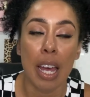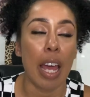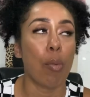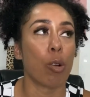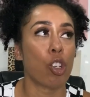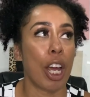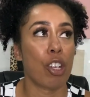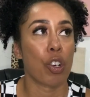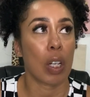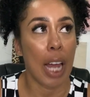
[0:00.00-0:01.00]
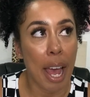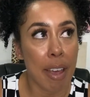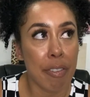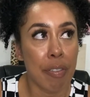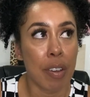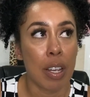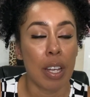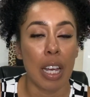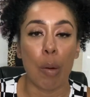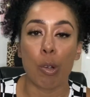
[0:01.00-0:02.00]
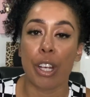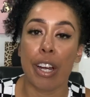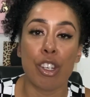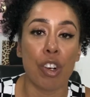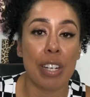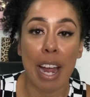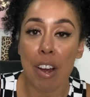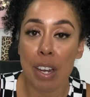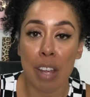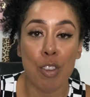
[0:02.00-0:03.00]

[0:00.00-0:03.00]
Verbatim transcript: It will change your life. It will change your narrative.